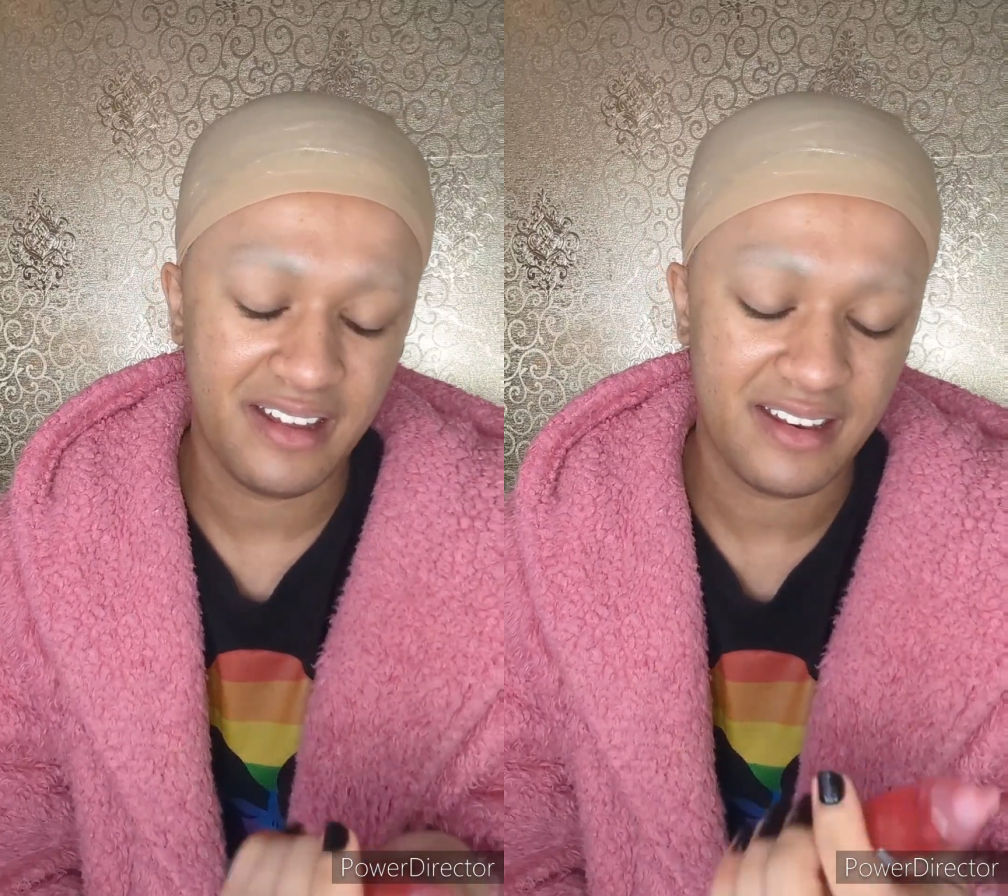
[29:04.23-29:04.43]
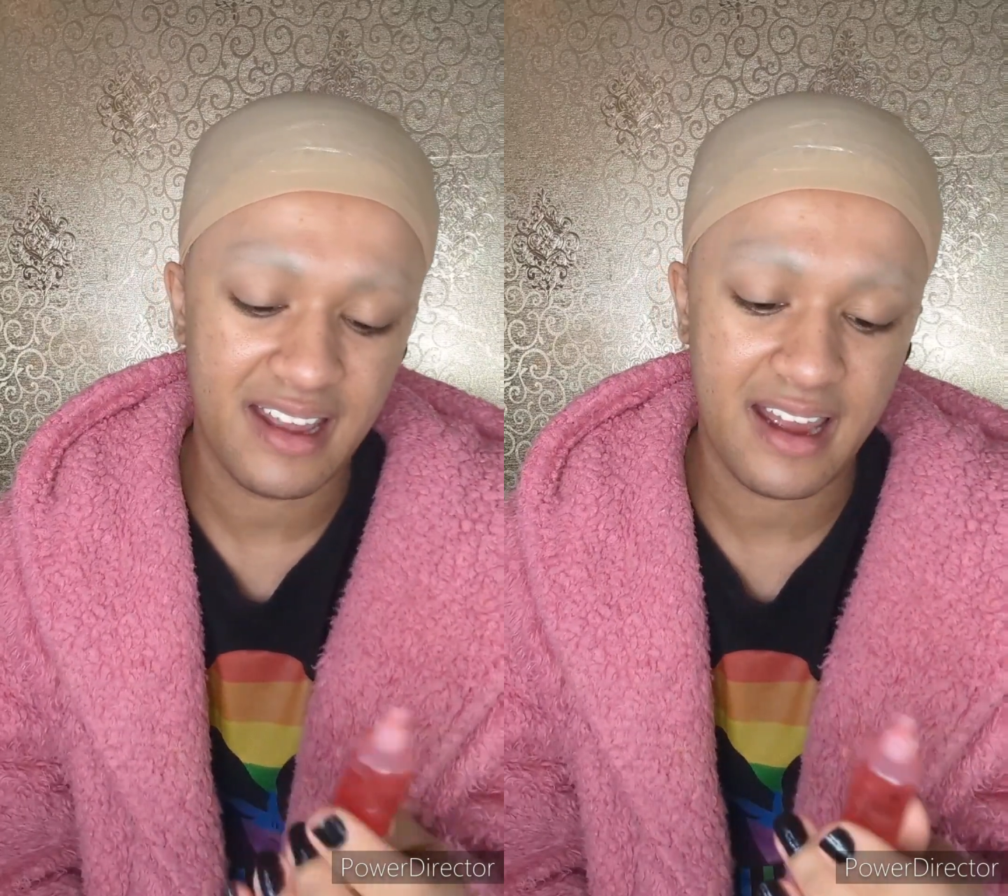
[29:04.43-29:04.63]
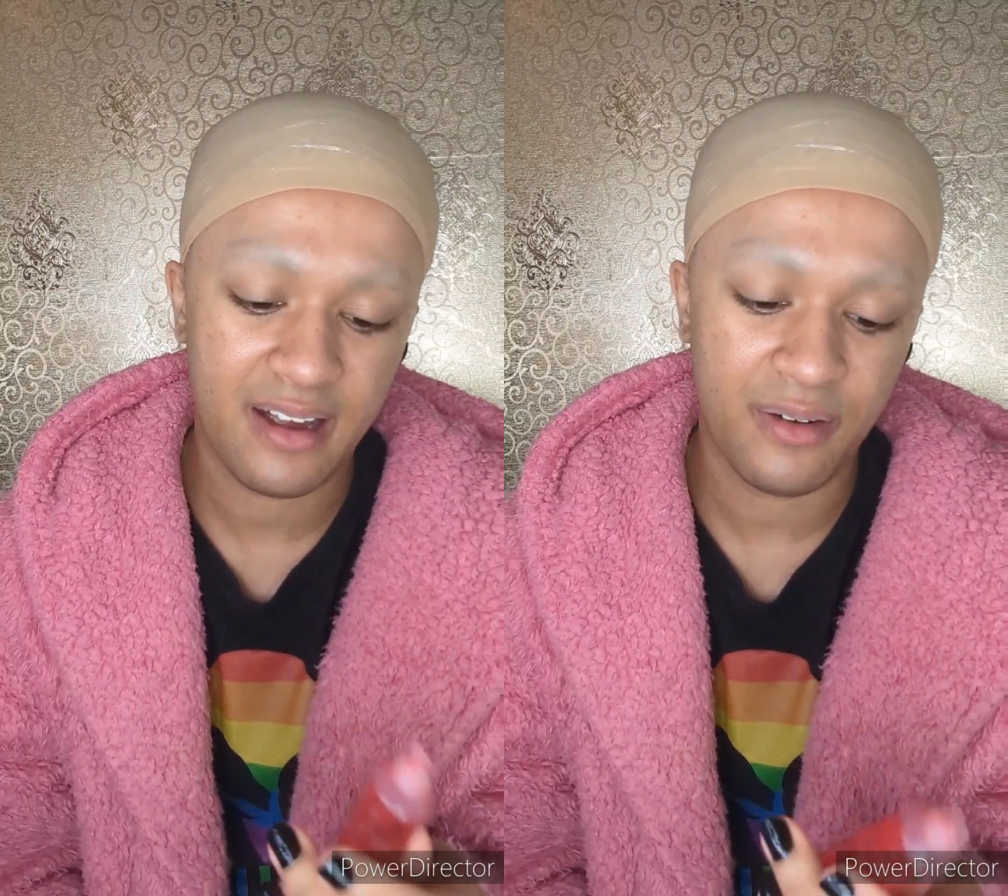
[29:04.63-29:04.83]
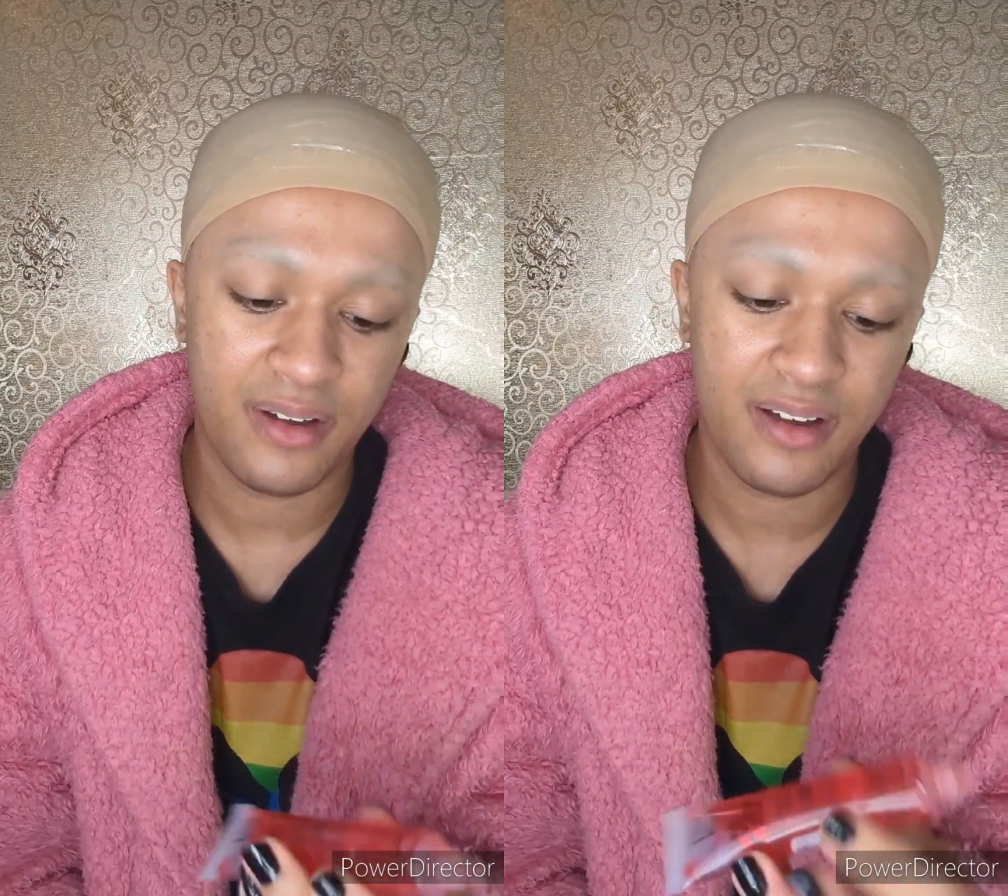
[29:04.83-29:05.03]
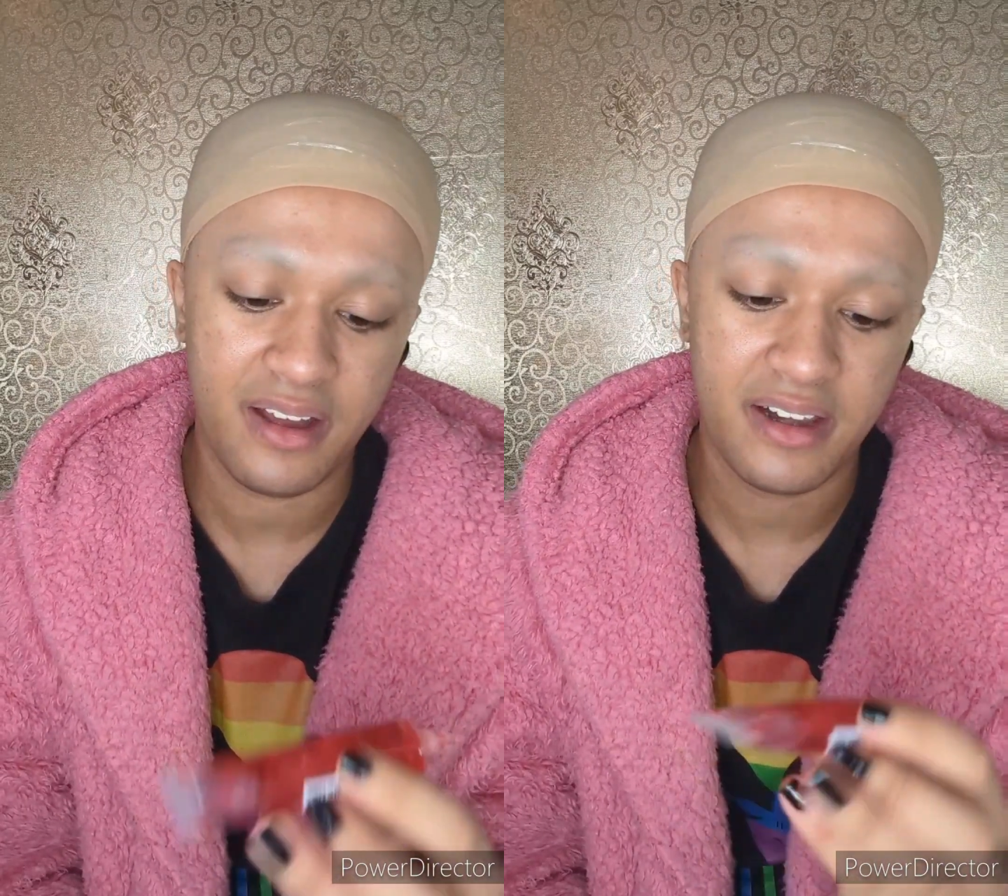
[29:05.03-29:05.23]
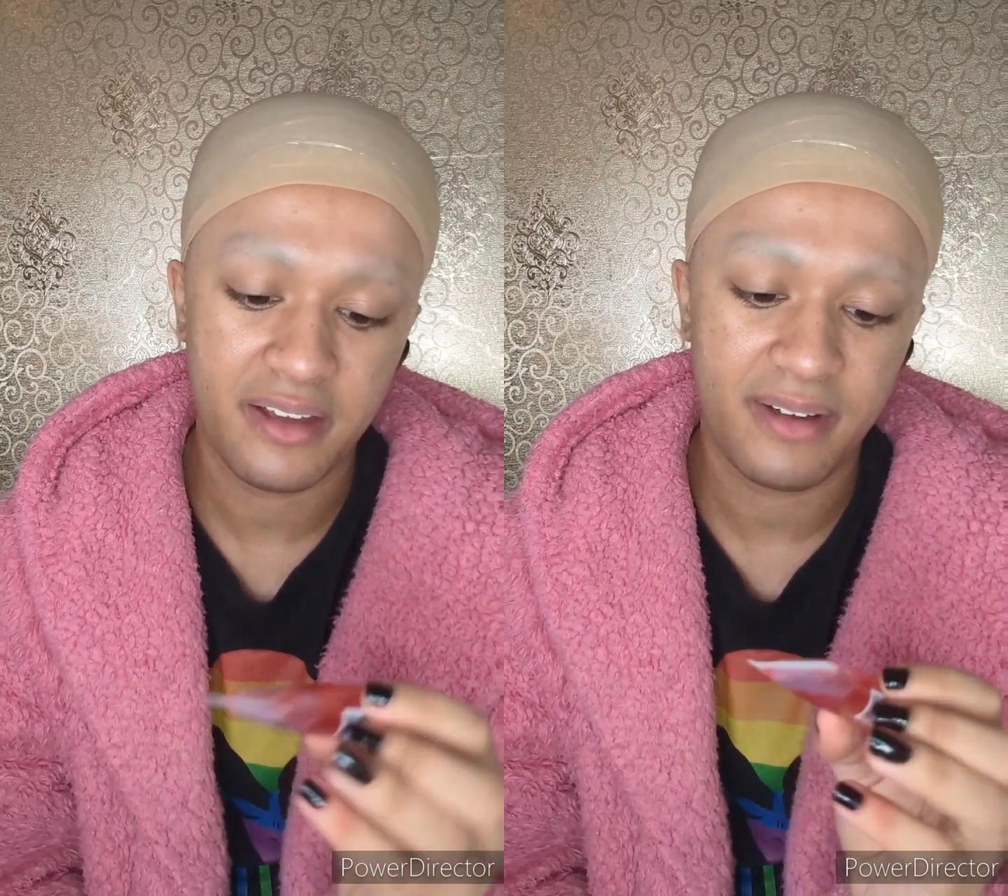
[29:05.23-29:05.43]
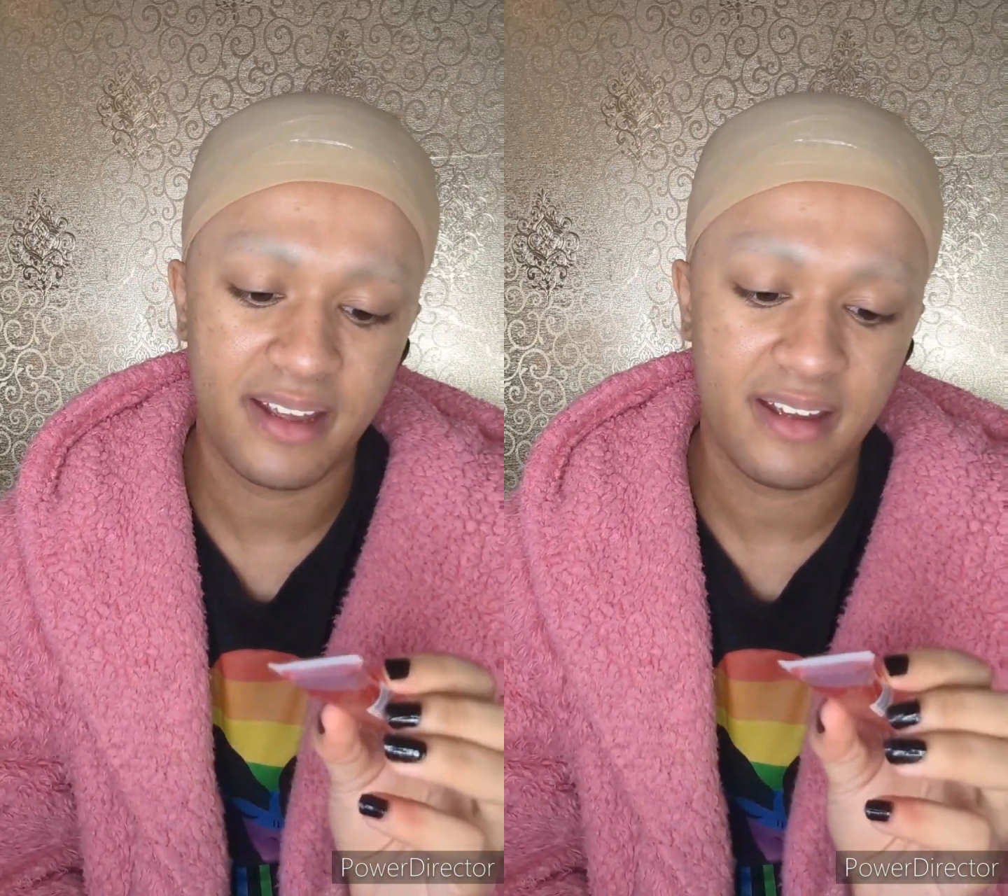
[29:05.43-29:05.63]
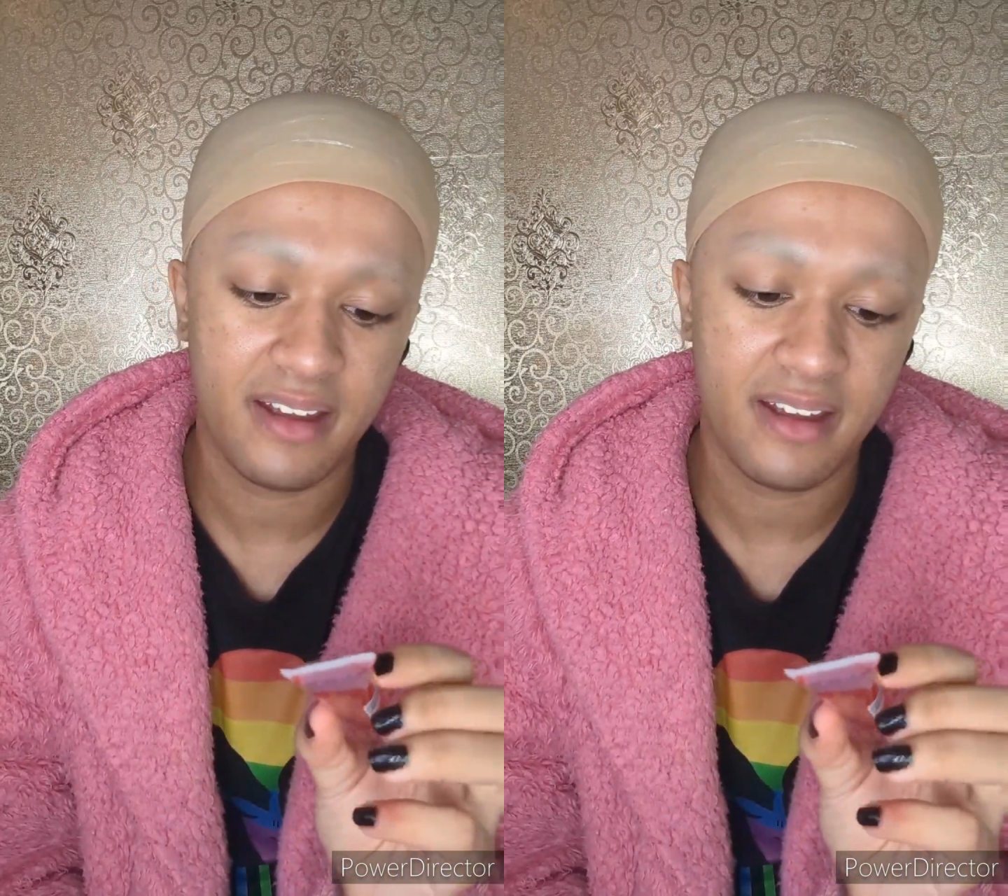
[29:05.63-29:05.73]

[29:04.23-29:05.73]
Now, anyway,